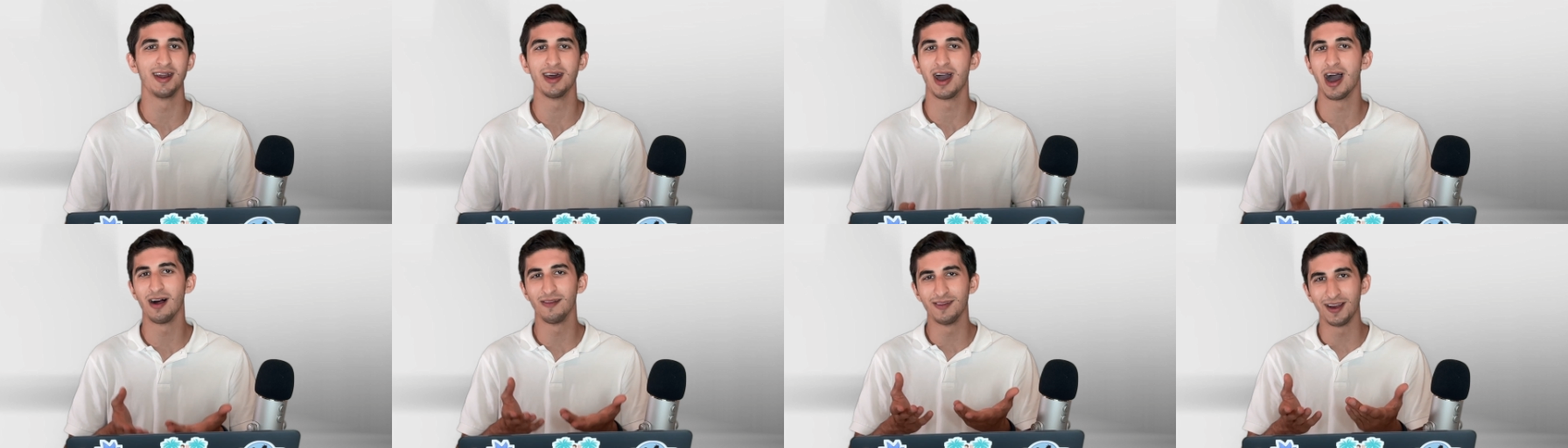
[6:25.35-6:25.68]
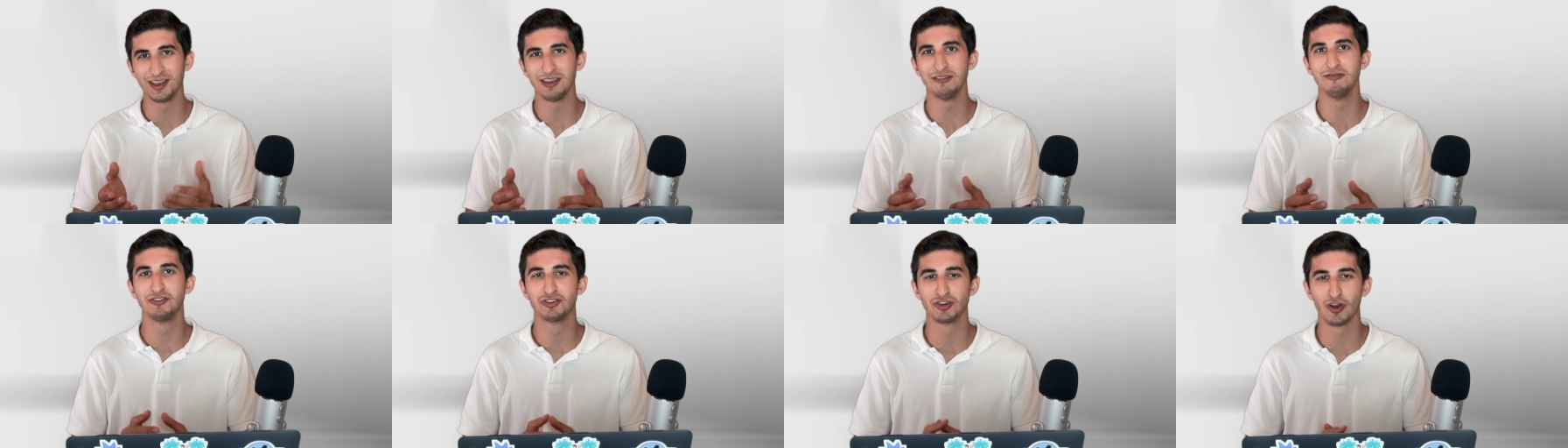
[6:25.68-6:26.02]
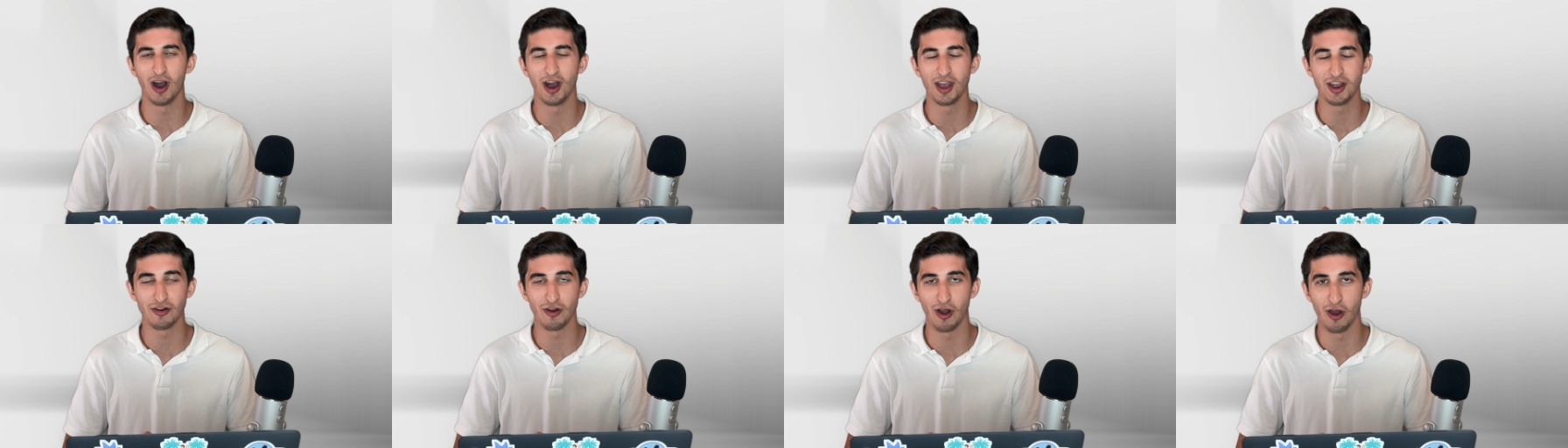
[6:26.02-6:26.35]
I'll let you draw
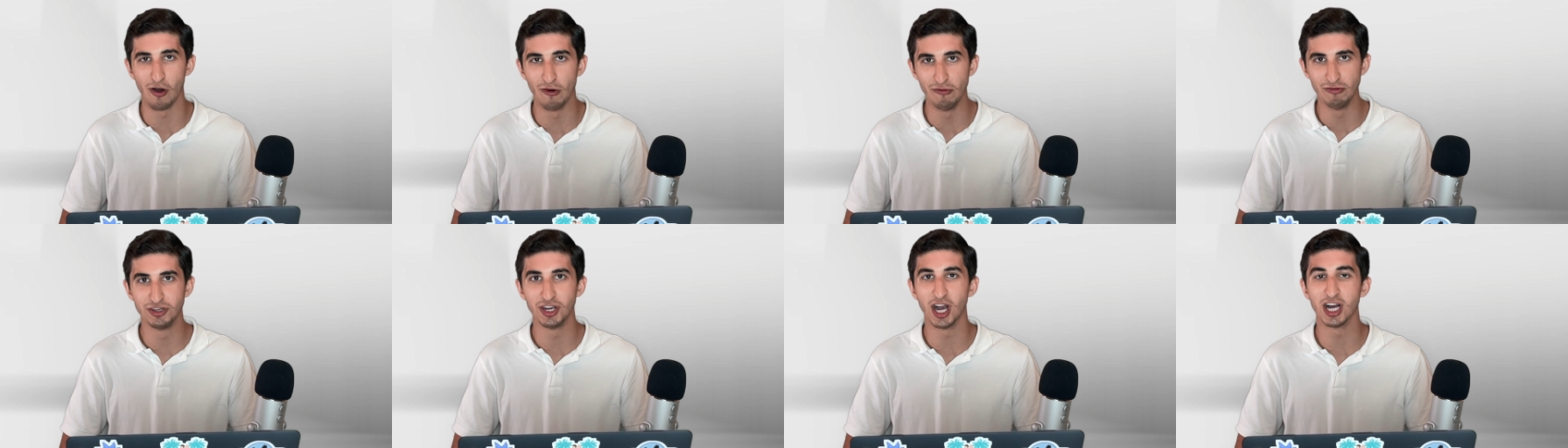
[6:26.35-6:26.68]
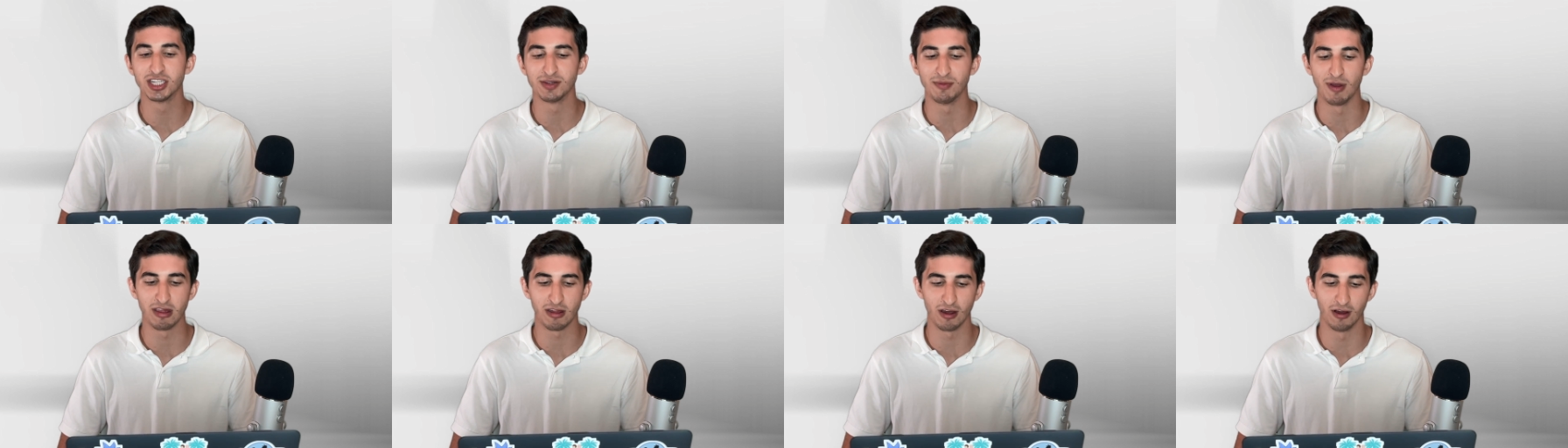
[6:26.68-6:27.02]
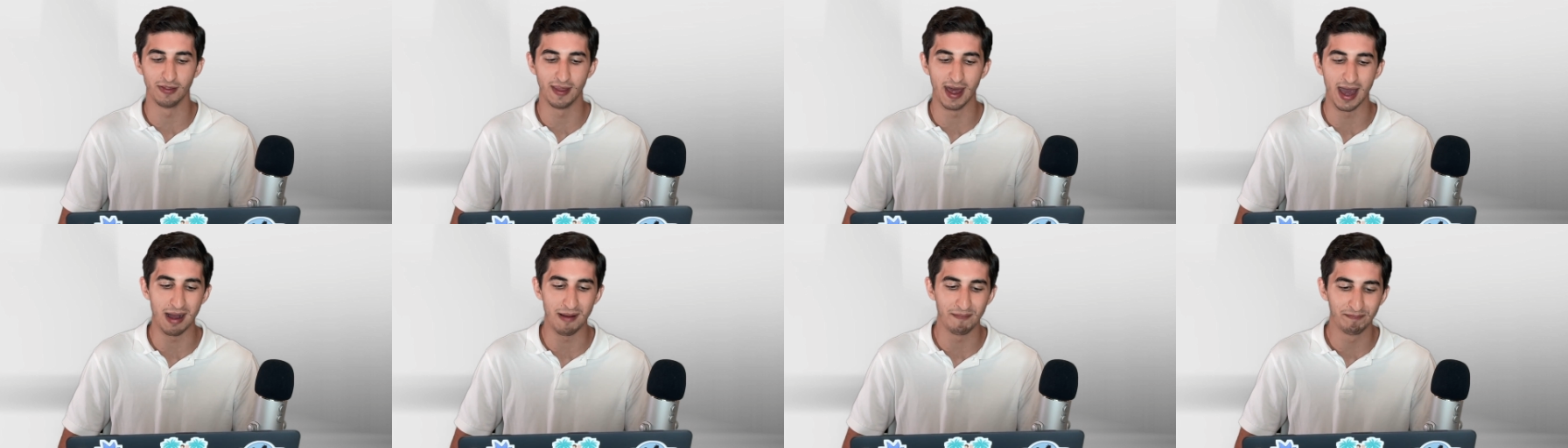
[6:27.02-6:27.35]
your own judgments on
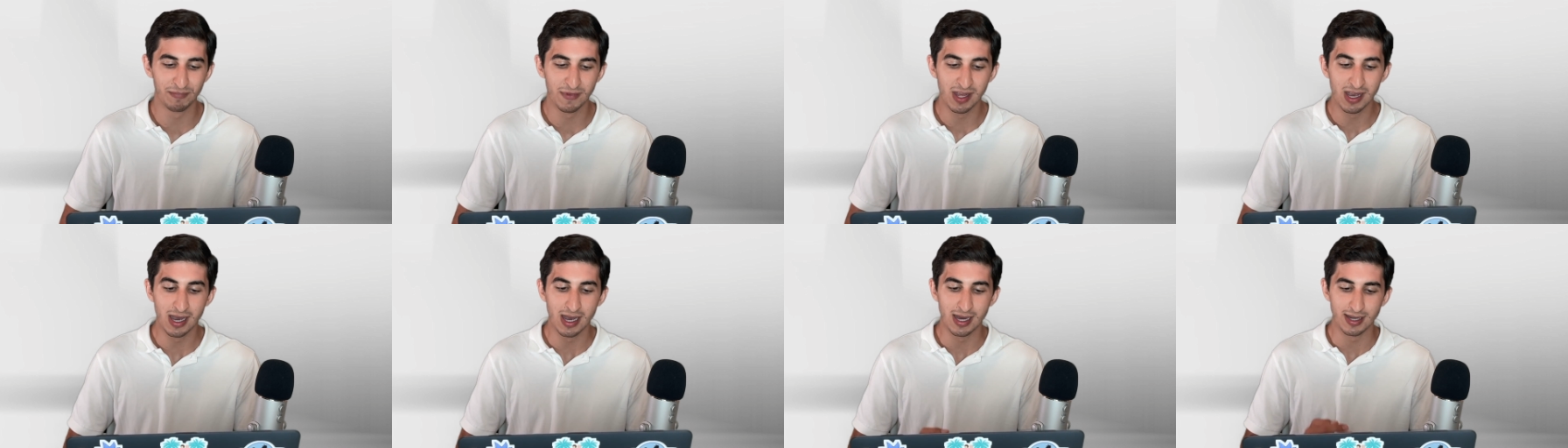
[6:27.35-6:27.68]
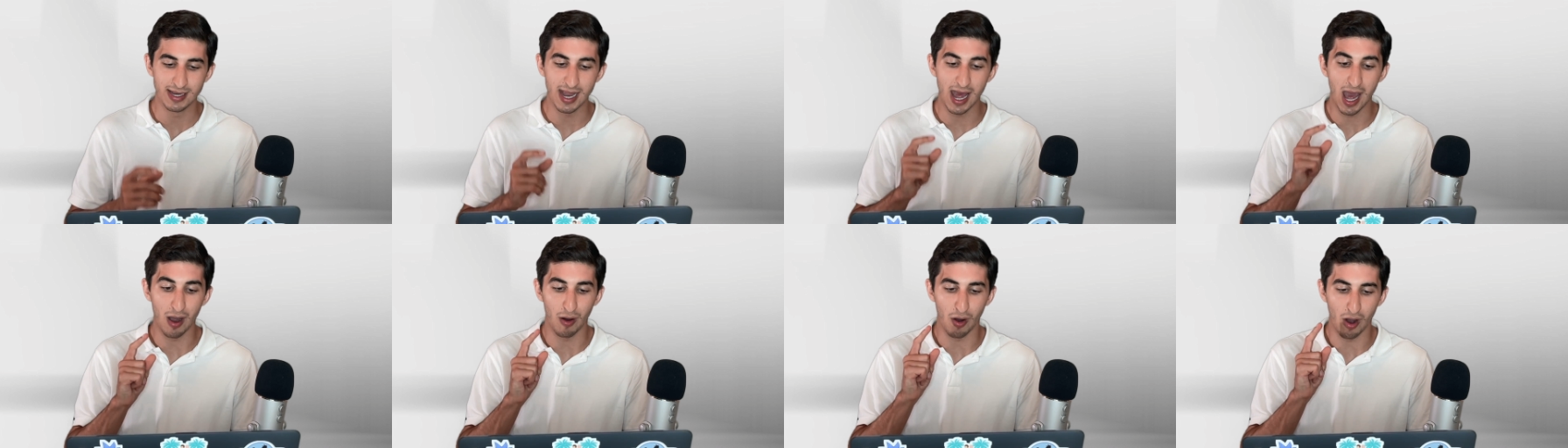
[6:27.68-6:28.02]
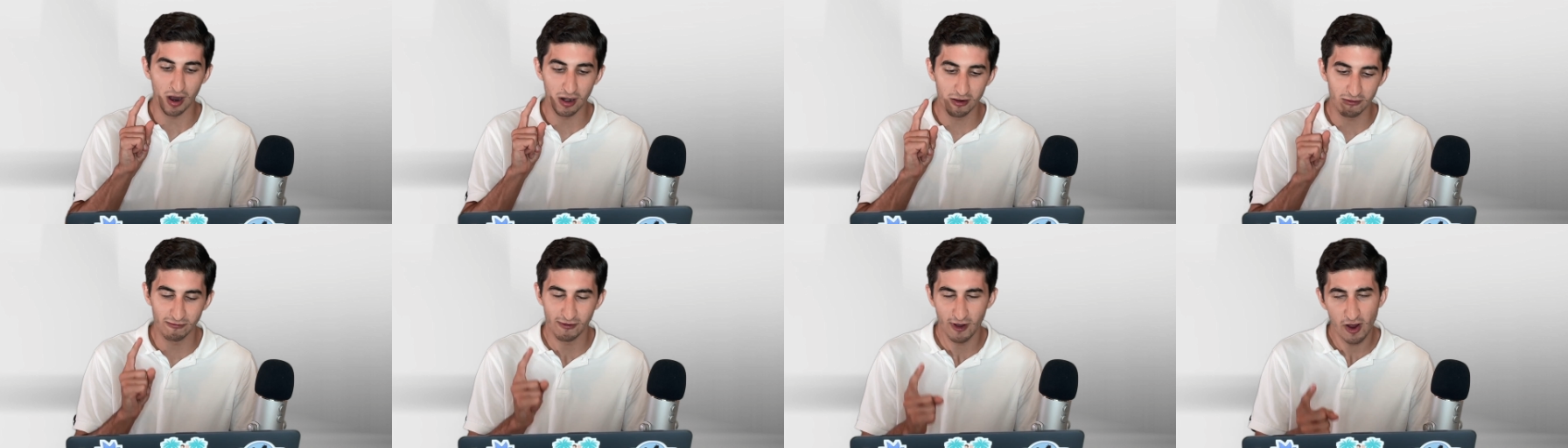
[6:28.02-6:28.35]
that. Now, on
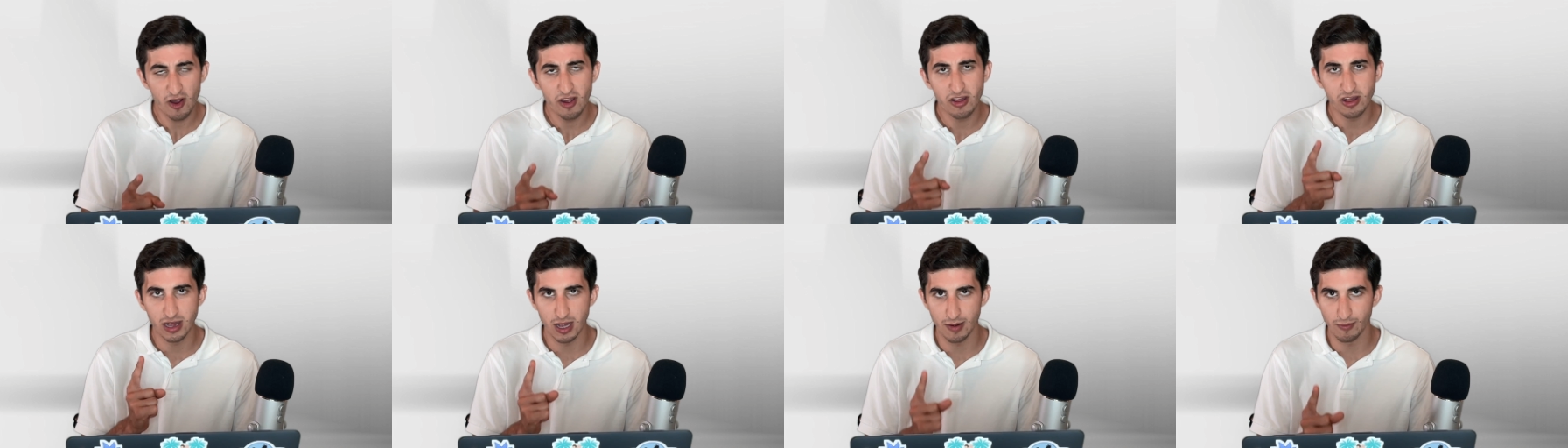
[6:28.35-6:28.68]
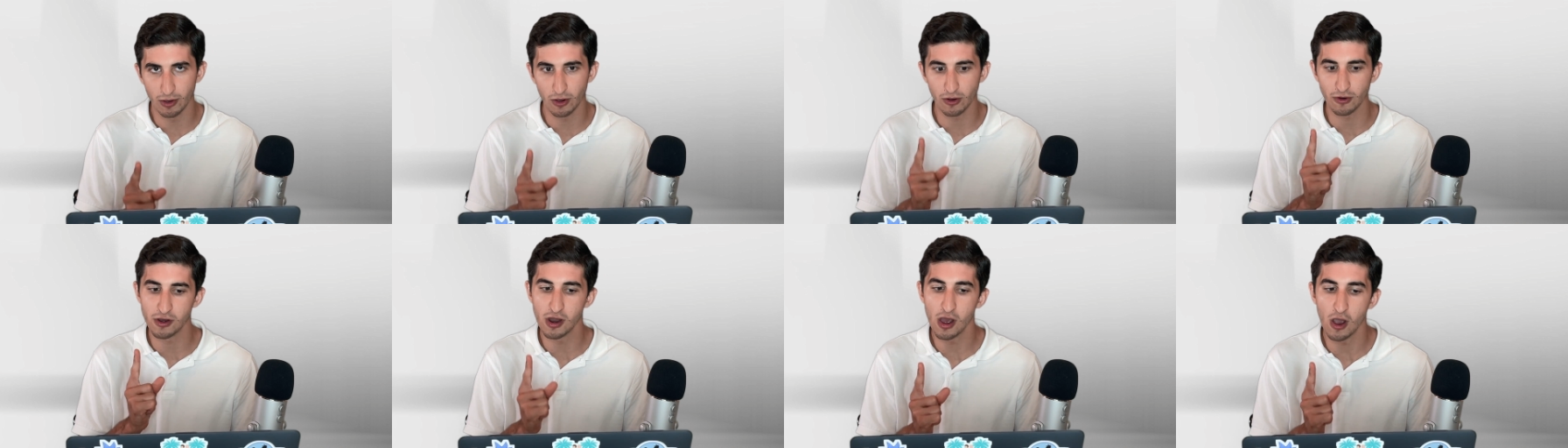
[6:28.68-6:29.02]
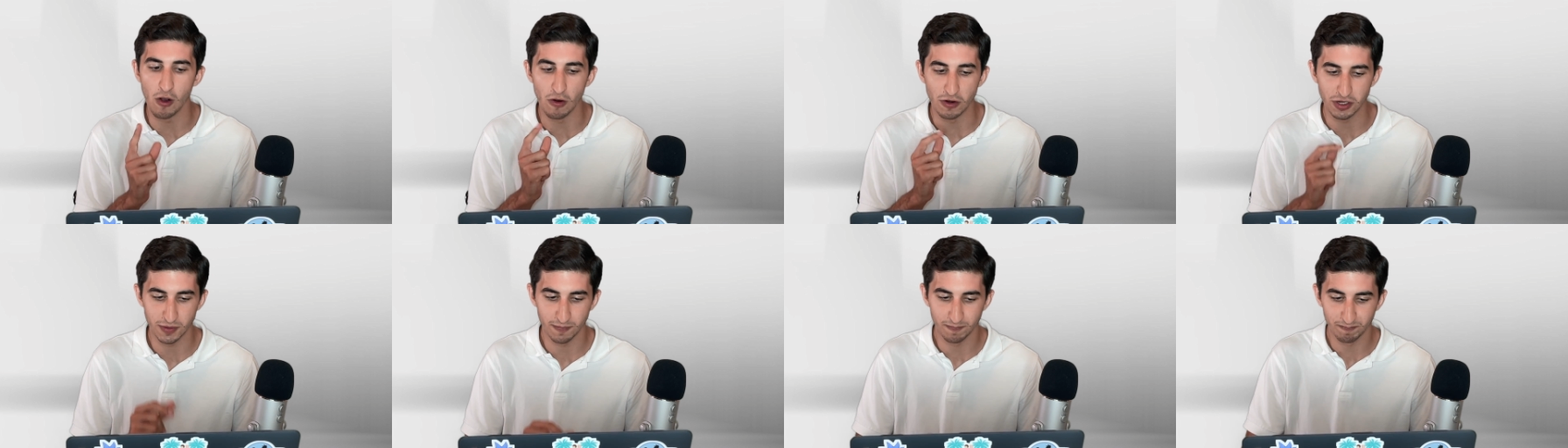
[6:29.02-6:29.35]
a very similar
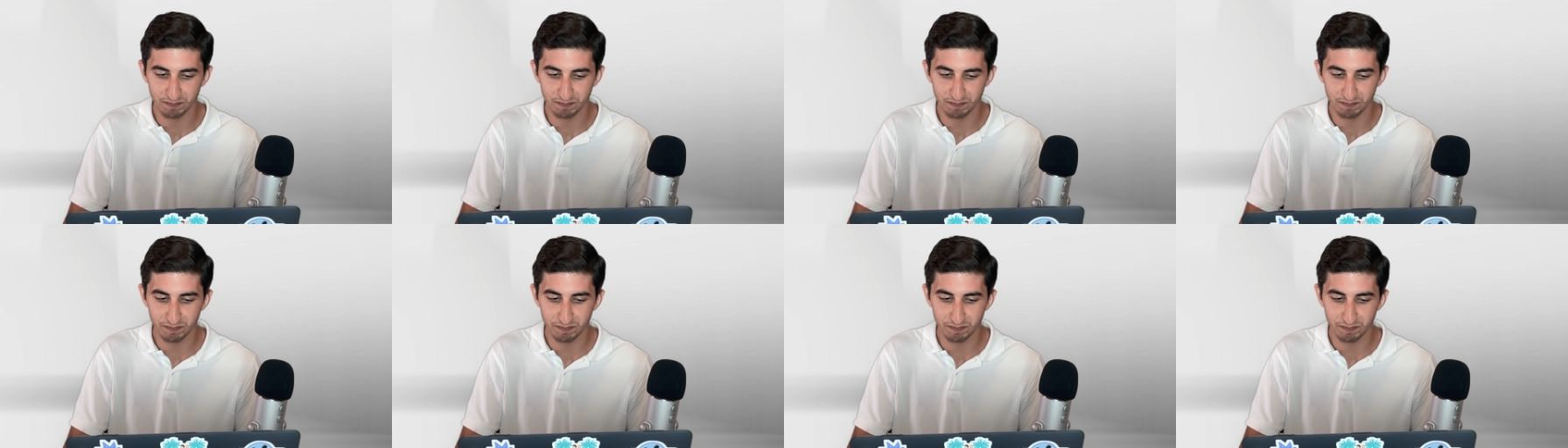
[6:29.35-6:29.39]
note,